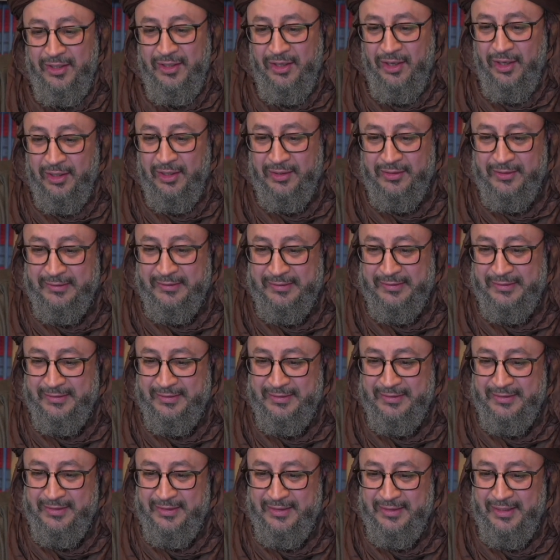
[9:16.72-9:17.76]
God.
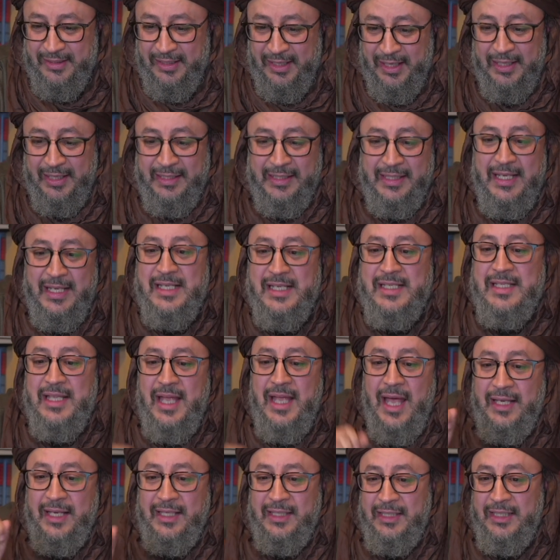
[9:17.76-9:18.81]
And he is the
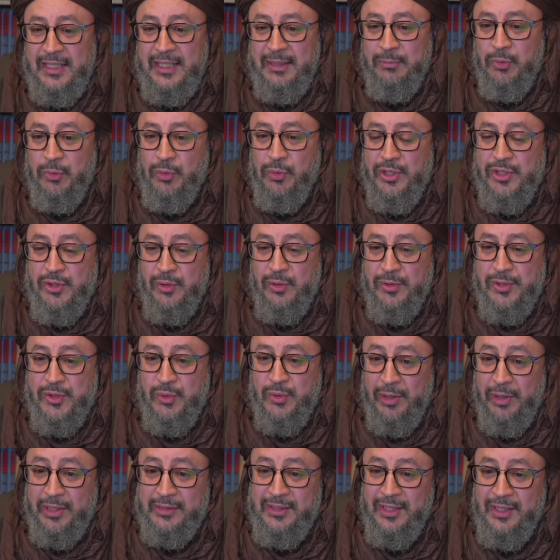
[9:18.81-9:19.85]
Hakim who is
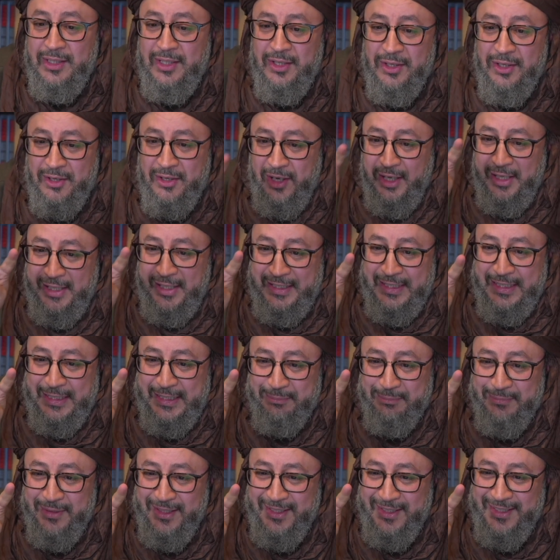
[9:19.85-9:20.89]
also what?
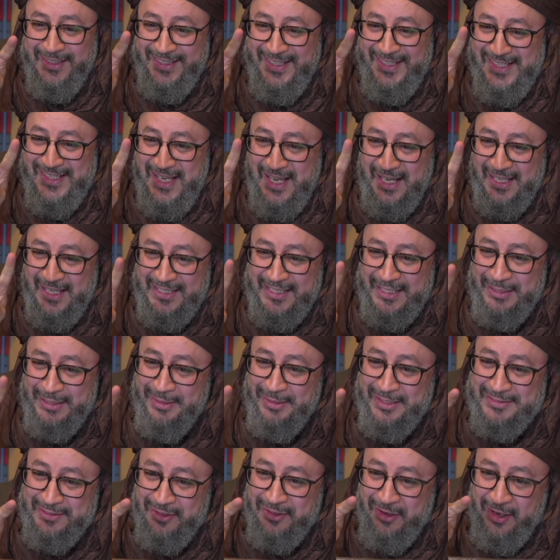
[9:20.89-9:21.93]
Rahim. He is Hakim
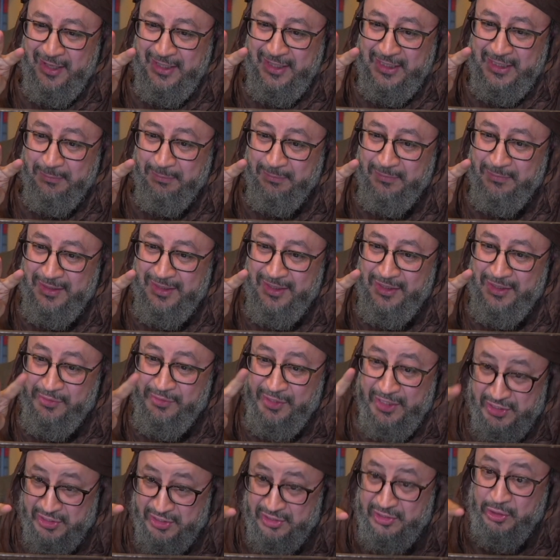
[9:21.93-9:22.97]
and Rahim.
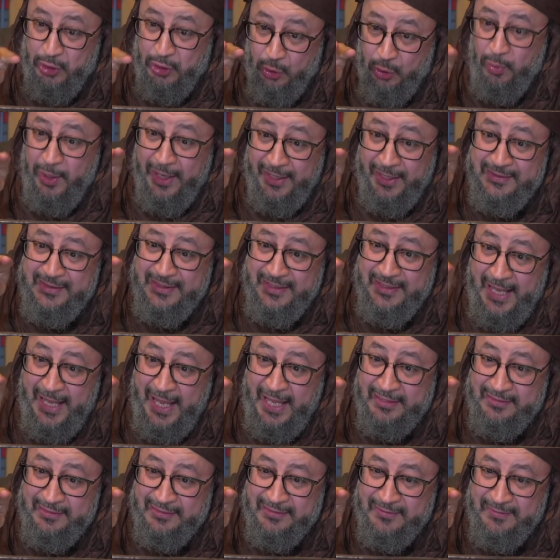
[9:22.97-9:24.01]
These go hand in
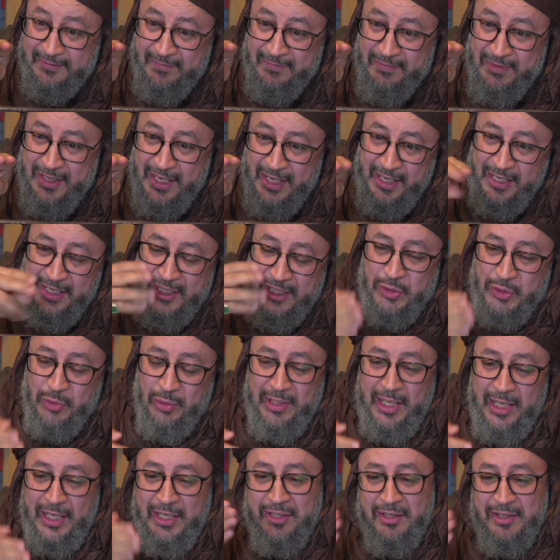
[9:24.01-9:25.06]
hand. He is
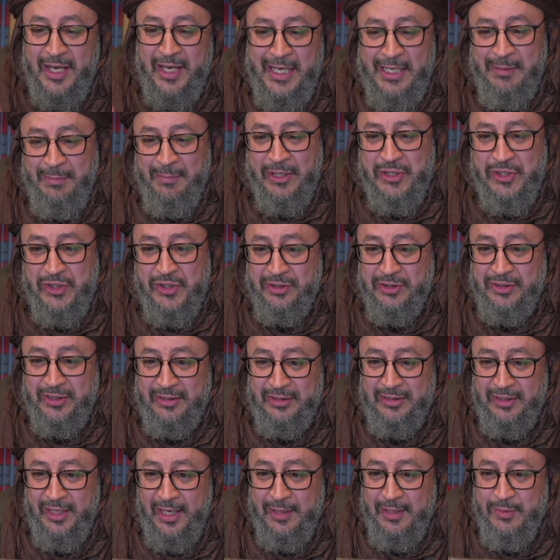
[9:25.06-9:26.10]
not like Rahim at
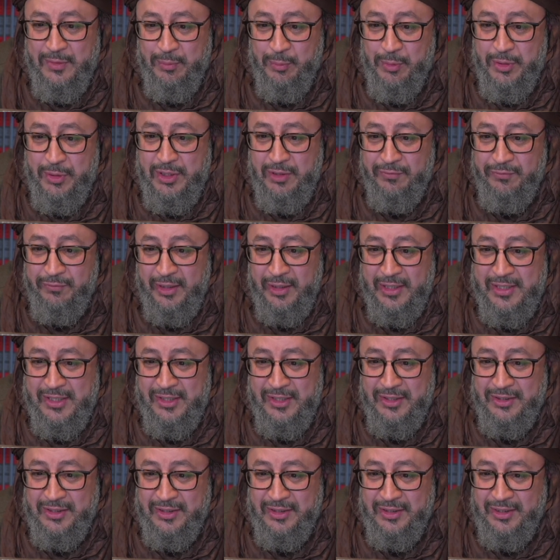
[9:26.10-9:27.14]
certain times, merciful at
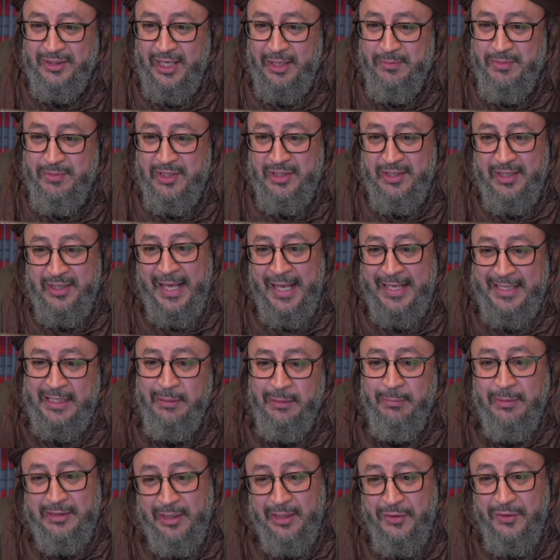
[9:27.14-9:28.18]
certain times, and
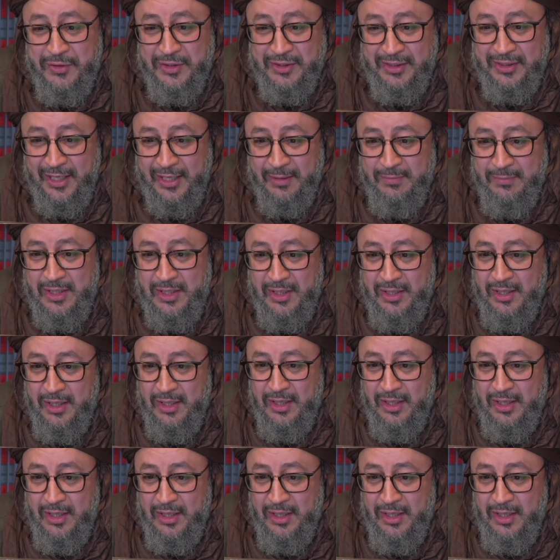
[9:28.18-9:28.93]
Hakim at other times.